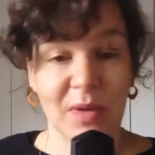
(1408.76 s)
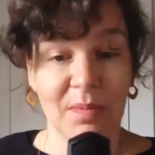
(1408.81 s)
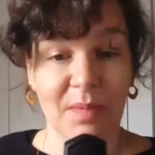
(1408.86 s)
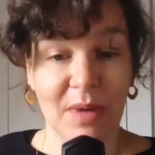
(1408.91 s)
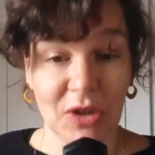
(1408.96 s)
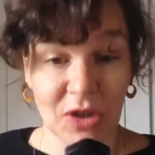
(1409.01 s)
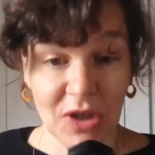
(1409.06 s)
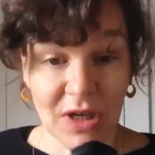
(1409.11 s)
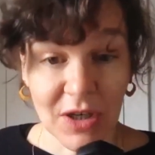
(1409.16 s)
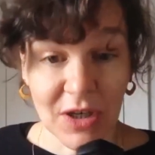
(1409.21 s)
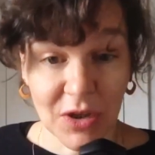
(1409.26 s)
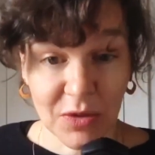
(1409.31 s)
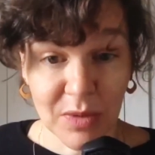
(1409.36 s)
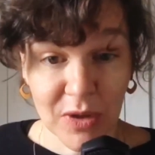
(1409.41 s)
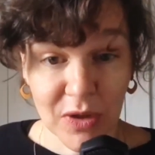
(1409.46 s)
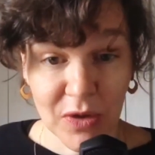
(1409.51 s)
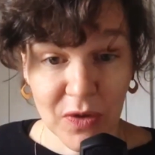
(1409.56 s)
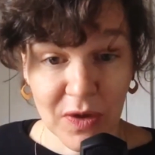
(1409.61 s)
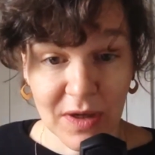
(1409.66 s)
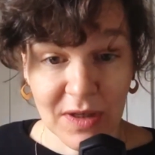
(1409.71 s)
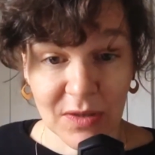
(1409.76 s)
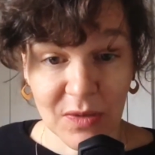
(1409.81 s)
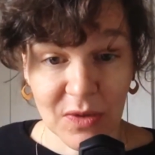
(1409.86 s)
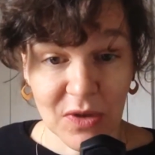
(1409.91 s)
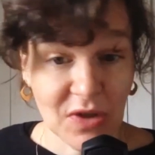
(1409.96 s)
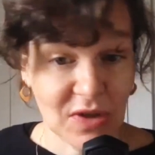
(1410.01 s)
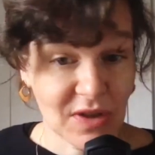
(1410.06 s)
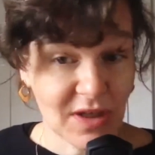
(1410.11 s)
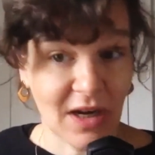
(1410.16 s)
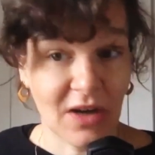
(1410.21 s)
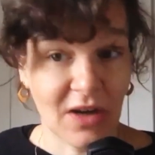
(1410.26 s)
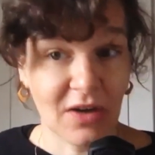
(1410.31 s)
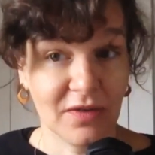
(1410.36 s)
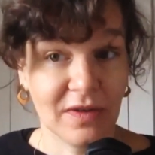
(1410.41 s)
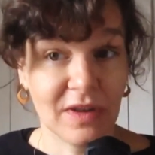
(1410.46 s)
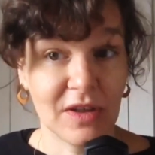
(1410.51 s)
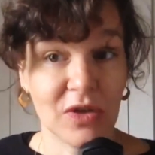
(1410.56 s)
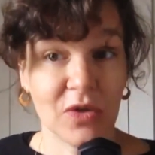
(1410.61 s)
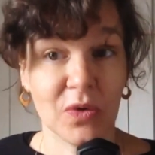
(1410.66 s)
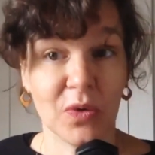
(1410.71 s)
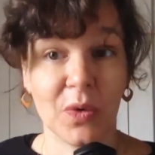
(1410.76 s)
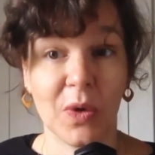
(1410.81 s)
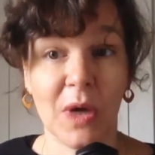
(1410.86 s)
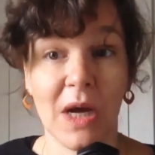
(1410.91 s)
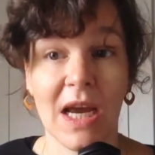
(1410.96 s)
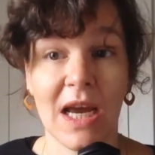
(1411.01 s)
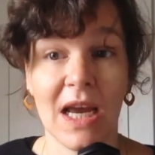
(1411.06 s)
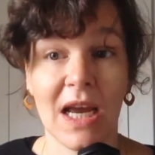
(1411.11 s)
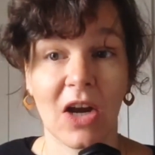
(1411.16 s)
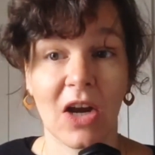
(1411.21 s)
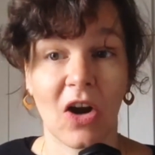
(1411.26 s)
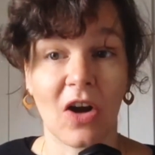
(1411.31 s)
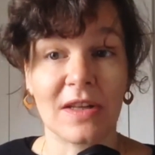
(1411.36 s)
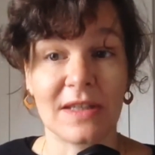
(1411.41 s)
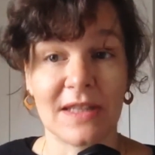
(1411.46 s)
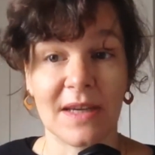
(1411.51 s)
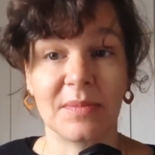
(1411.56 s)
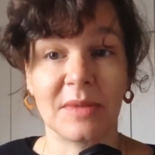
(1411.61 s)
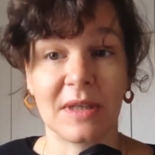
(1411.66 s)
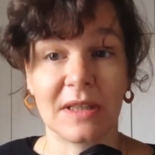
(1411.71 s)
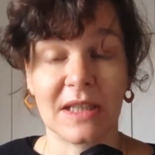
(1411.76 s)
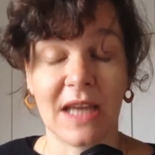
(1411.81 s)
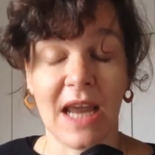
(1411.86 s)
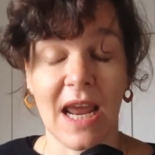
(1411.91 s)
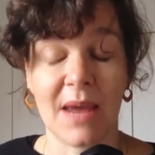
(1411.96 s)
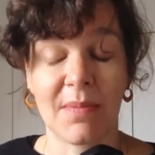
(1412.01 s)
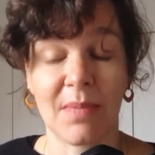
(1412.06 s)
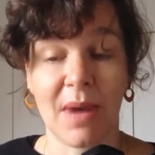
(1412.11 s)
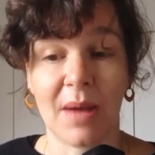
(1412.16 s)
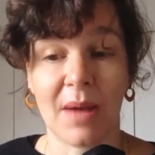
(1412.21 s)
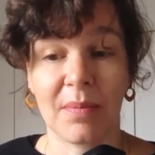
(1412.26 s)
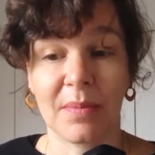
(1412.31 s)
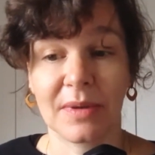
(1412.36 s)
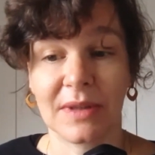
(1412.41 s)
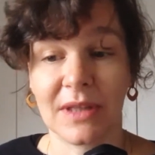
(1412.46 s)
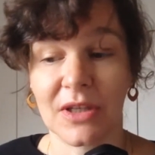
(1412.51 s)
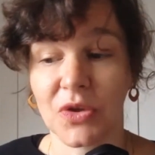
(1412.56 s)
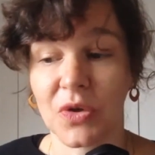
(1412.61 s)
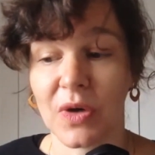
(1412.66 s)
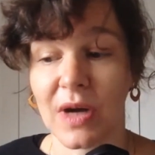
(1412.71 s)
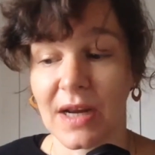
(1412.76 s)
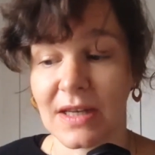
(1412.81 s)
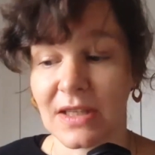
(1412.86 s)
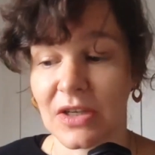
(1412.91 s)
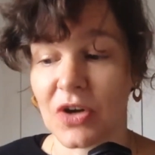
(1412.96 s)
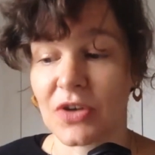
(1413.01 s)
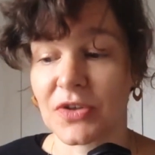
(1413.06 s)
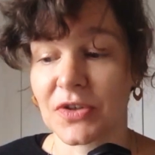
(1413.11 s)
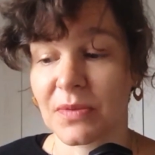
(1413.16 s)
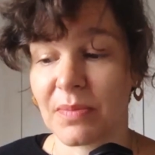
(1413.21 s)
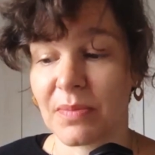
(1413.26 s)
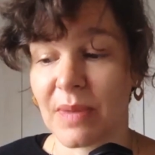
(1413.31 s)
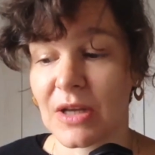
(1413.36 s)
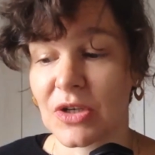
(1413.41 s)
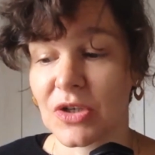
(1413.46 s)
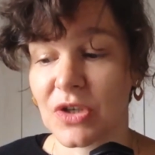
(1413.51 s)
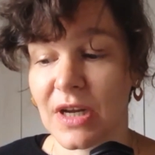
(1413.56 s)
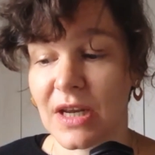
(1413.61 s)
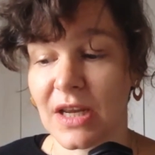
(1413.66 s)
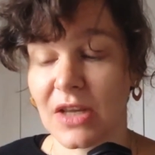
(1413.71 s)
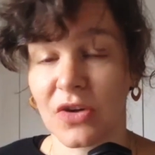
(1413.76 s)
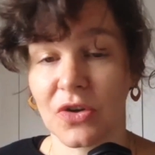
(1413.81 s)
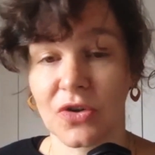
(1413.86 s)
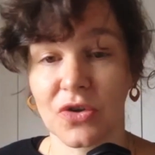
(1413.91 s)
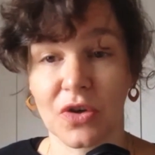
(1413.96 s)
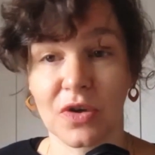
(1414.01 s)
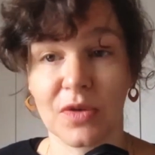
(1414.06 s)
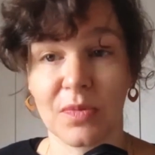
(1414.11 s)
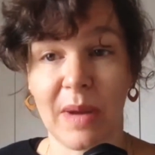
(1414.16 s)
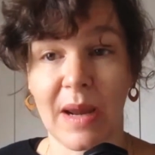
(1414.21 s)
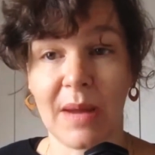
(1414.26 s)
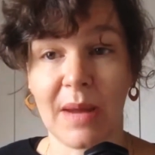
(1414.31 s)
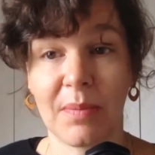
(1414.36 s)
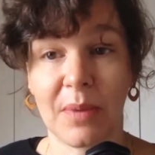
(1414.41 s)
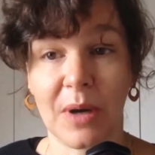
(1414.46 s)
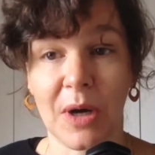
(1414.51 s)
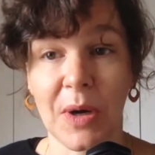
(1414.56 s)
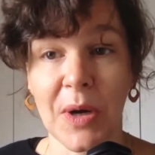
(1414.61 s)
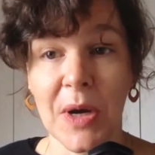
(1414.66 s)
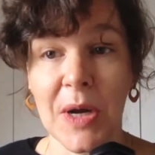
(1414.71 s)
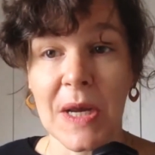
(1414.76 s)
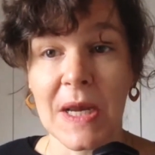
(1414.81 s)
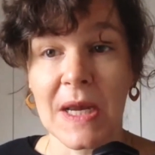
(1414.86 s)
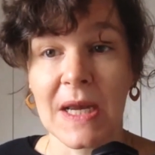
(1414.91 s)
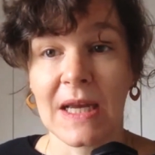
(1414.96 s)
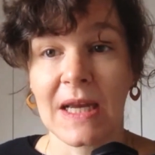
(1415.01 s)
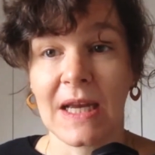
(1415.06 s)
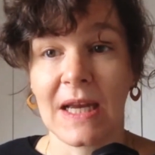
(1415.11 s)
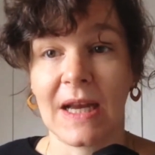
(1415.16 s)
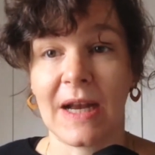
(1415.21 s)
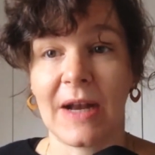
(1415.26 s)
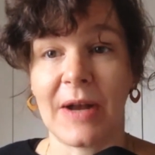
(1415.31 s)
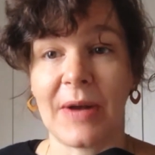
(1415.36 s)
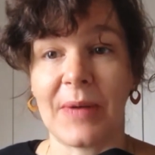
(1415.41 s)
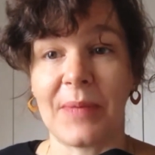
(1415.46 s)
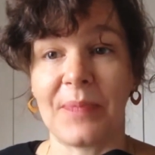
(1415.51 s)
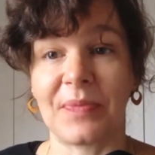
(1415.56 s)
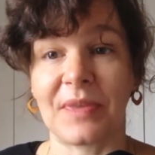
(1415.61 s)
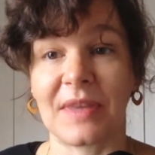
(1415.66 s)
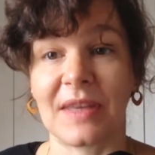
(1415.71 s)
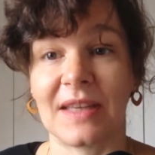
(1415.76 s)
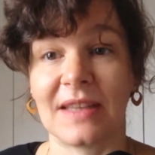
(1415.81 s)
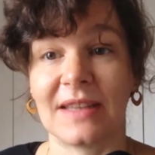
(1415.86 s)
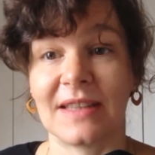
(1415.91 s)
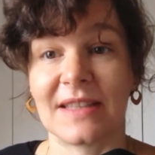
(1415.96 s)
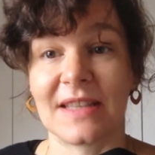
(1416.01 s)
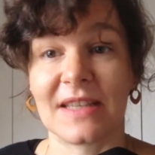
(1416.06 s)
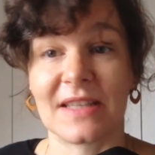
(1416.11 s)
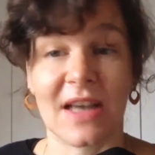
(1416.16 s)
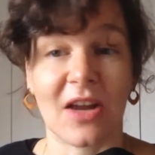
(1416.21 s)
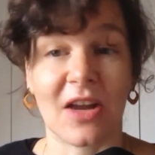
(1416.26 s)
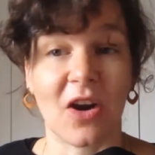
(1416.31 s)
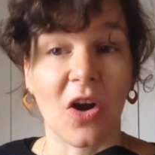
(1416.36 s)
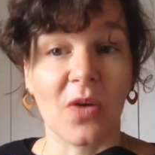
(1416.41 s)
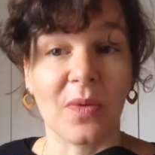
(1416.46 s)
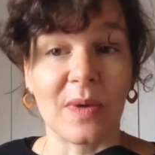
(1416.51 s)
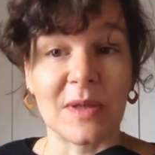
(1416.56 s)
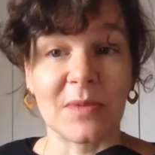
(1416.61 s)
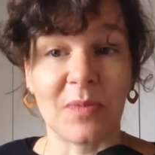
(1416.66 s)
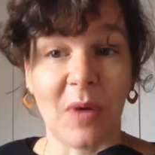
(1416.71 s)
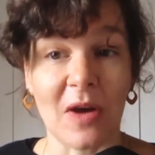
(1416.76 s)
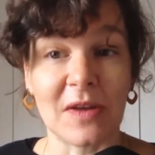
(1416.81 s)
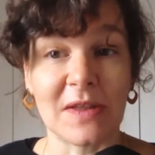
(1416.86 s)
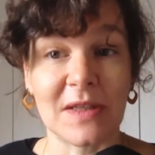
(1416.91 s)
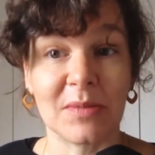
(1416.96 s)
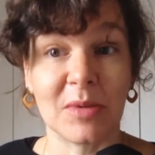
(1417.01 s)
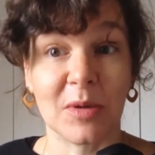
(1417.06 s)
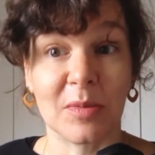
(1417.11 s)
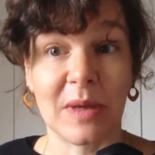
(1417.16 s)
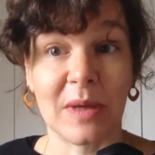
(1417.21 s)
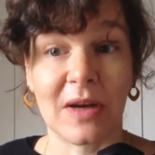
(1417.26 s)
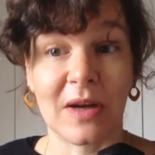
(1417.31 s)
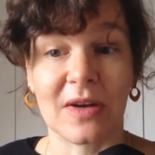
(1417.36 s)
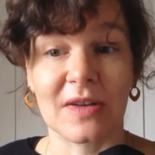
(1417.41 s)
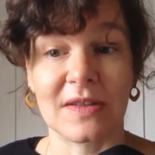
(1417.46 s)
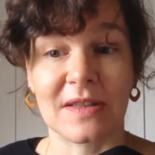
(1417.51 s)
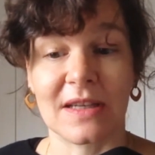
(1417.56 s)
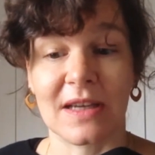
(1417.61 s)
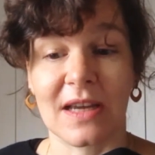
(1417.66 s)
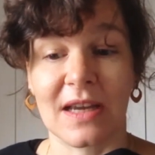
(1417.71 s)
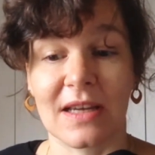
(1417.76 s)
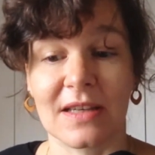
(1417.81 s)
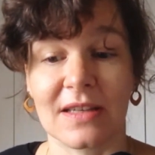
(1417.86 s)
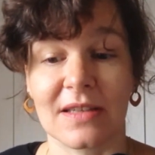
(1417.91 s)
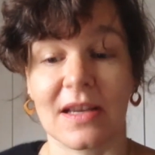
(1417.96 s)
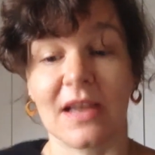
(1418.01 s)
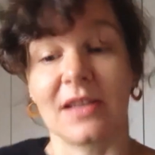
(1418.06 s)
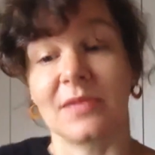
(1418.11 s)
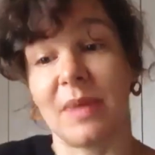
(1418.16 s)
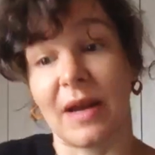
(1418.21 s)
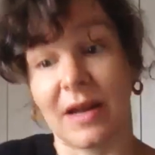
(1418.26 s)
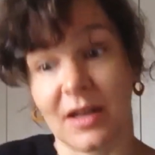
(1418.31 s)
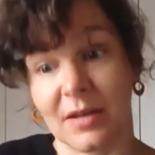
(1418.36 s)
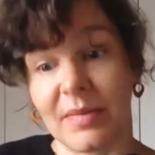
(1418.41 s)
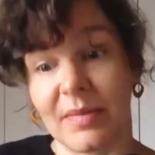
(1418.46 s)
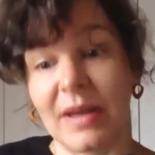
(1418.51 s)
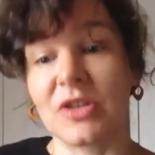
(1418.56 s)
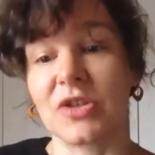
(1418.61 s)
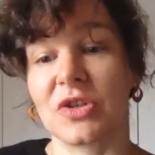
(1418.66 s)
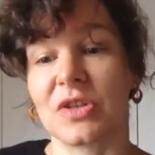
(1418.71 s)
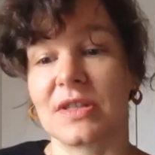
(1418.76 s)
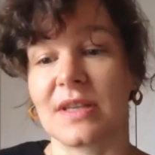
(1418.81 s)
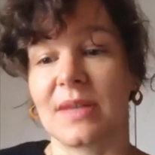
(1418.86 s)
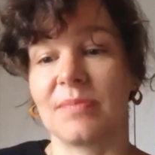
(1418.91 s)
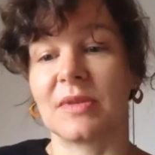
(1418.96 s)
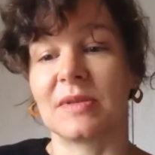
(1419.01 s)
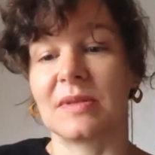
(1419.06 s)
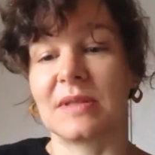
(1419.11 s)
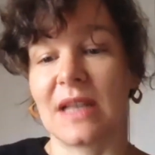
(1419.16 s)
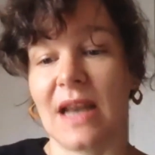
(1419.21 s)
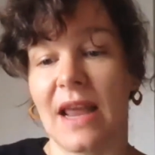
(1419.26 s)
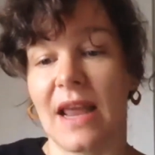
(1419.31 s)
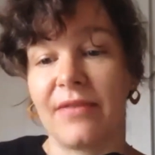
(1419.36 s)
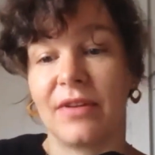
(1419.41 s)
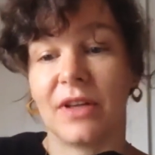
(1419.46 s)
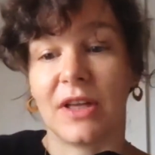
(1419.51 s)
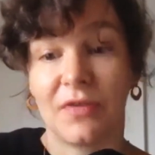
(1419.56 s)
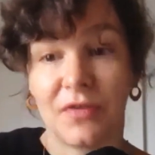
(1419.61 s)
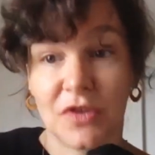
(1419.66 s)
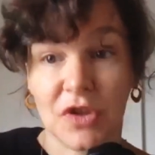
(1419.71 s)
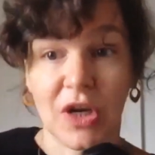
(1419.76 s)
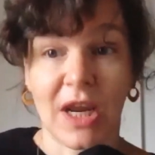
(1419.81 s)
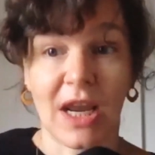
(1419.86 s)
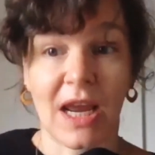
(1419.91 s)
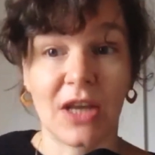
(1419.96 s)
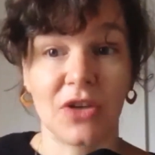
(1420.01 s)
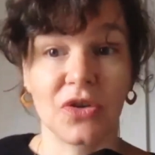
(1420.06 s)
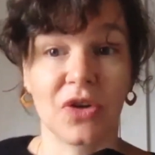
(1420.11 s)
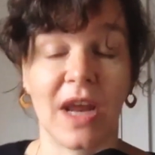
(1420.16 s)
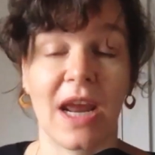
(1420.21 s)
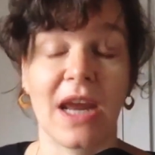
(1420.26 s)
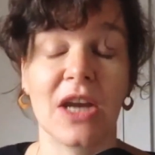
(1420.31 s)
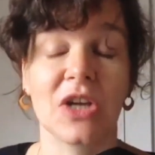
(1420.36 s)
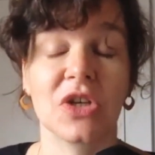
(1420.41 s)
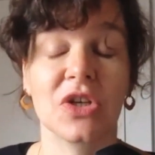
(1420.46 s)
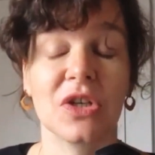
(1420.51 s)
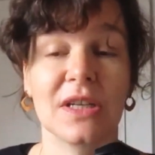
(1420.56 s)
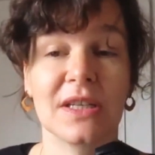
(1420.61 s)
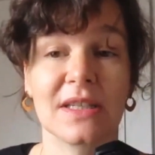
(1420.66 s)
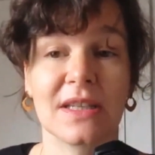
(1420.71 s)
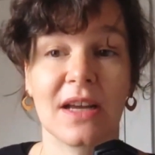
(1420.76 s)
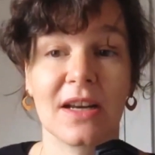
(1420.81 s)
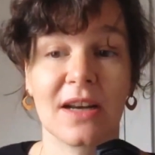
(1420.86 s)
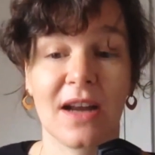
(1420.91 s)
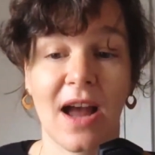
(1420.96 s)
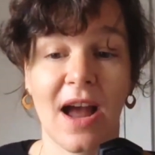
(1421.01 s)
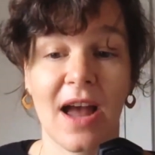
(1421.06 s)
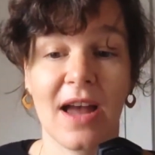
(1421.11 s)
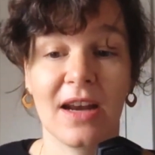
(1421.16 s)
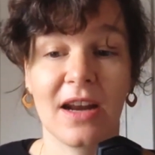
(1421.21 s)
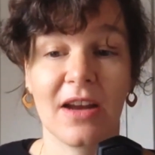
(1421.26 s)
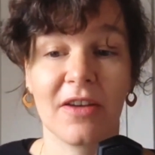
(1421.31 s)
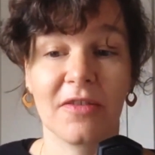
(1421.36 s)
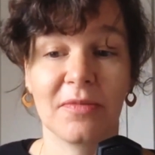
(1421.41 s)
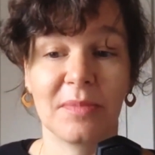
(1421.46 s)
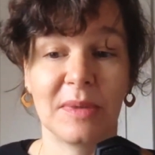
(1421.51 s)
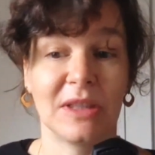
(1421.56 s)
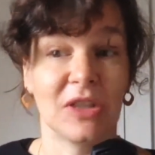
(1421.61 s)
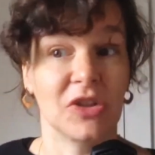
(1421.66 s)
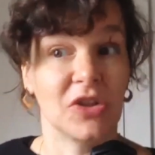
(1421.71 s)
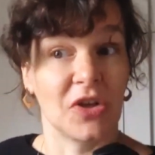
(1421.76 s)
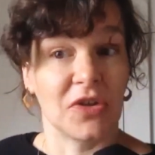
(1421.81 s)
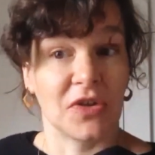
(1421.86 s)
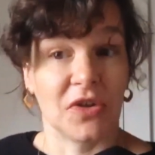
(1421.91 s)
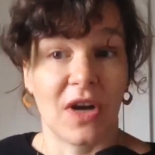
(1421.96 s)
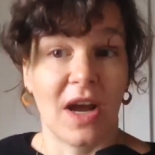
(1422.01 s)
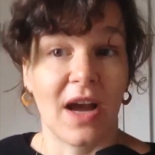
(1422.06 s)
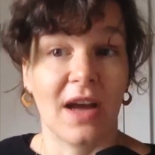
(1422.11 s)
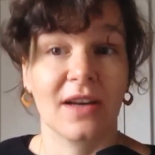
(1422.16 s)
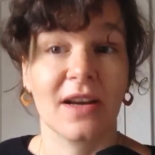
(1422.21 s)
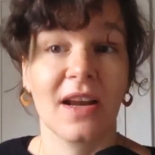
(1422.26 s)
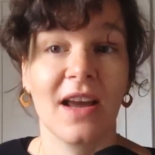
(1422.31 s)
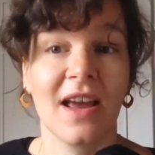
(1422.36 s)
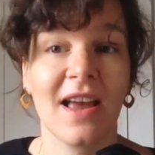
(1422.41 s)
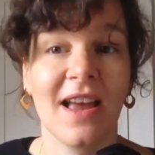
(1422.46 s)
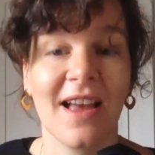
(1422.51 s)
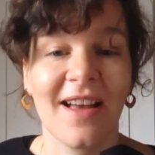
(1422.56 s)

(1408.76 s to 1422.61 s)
with machine hermeneutics, which is kind of a new concept that came up that you guys are also mentioning in your joint paper, this is not always possible because, as Michael mentioned, sometimes the level of education is not high enough, but there's also not